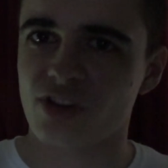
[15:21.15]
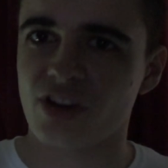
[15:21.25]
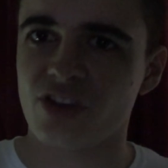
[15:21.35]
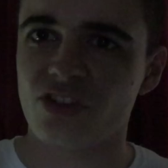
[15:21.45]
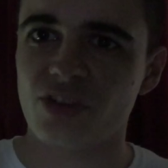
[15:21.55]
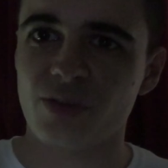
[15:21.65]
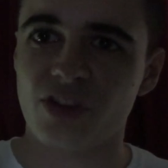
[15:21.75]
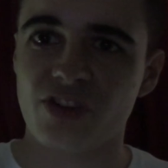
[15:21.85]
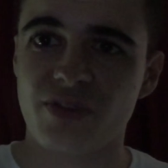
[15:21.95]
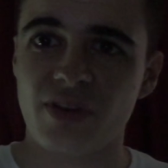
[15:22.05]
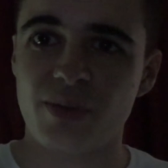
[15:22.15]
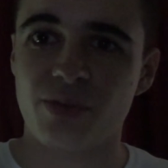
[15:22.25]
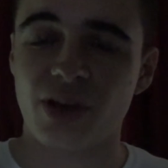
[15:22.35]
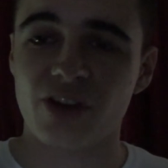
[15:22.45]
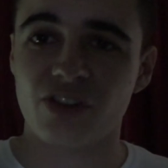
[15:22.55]
lighter seems actually very
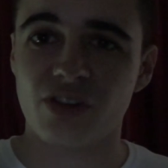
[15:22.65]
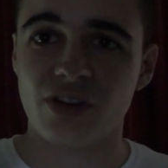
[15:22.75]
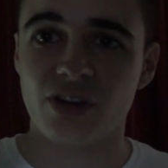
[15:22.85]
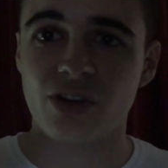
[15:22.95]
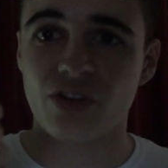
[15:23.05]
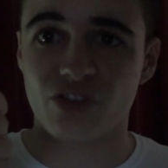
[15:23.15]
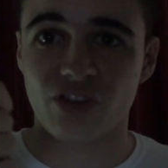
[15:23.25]
practical and good,